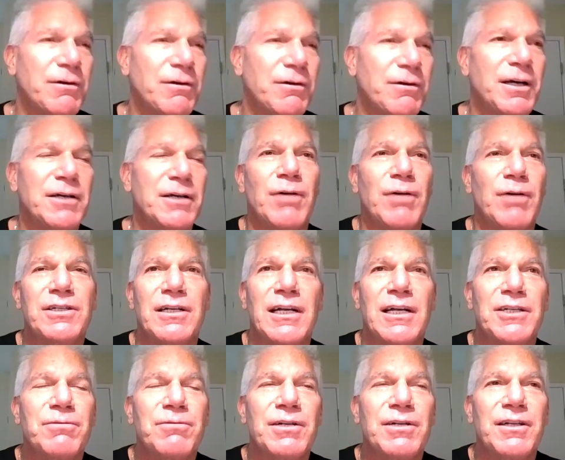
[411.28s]
question.
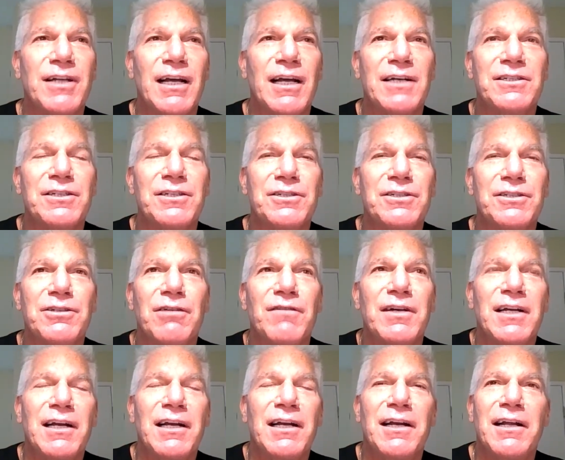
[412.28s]
That's really the essence of
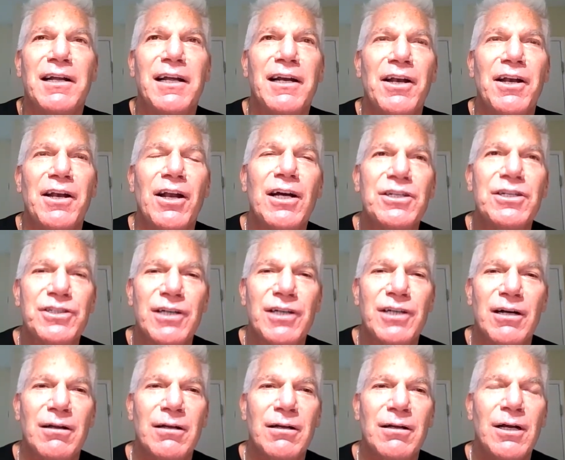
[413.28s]
it. In a
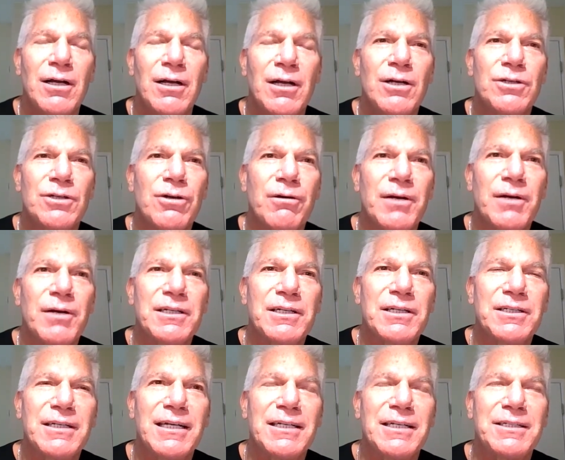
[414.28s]
nutshell, Shari,
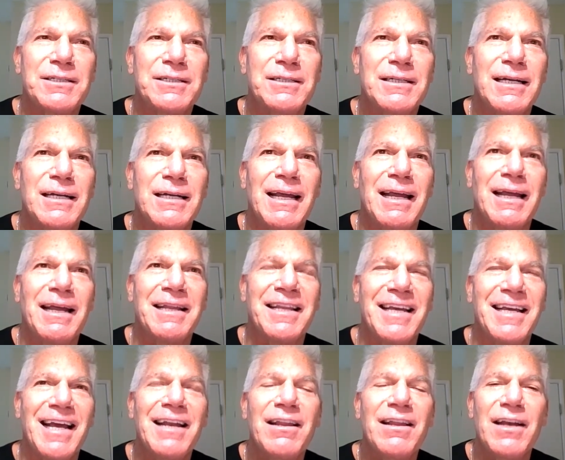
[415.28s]
it's at
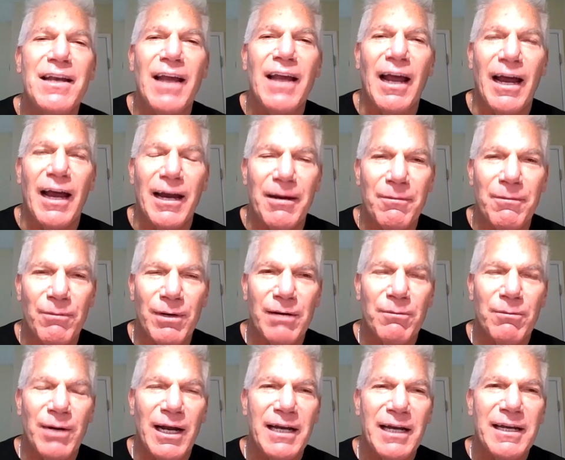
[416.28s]
the end of the day, when
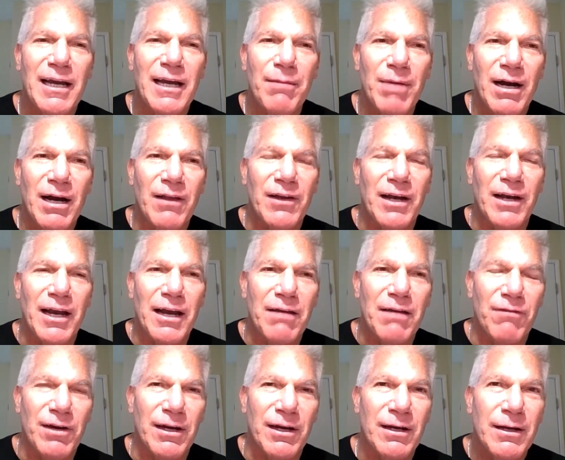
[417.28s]
I came out of the
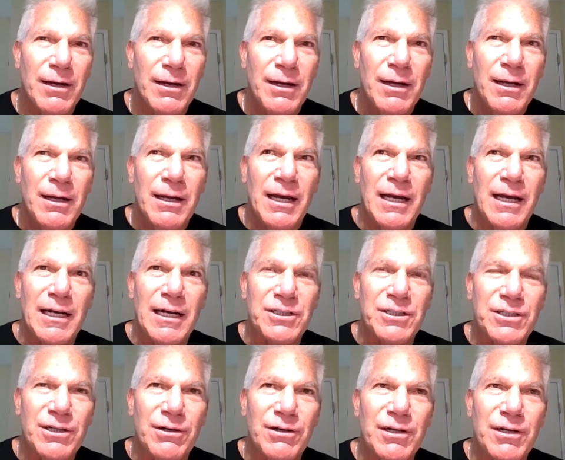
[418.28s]
Navy and I
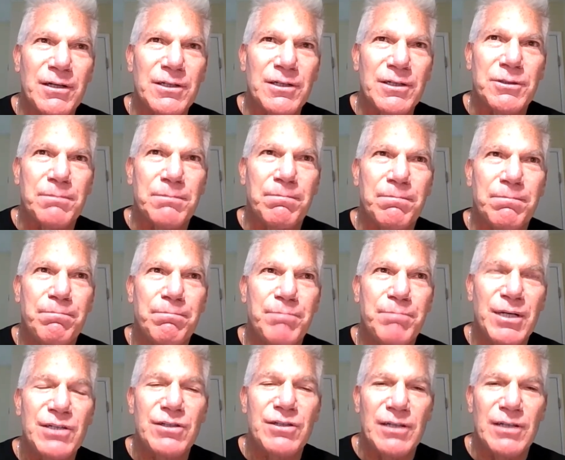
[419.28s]
started this
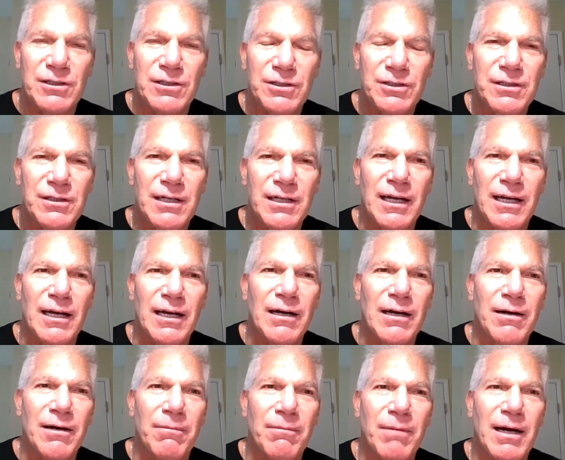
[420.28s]
business,
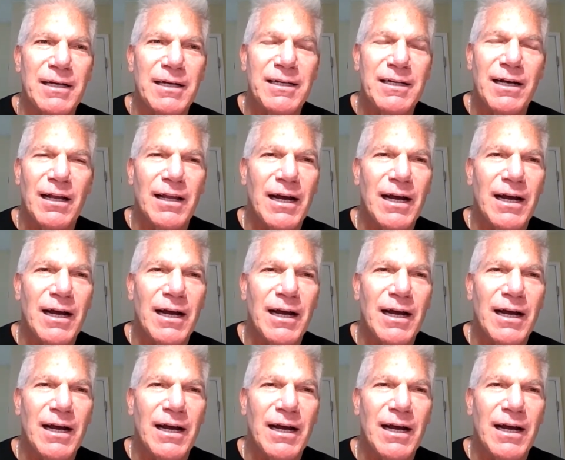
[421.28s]
I did a lot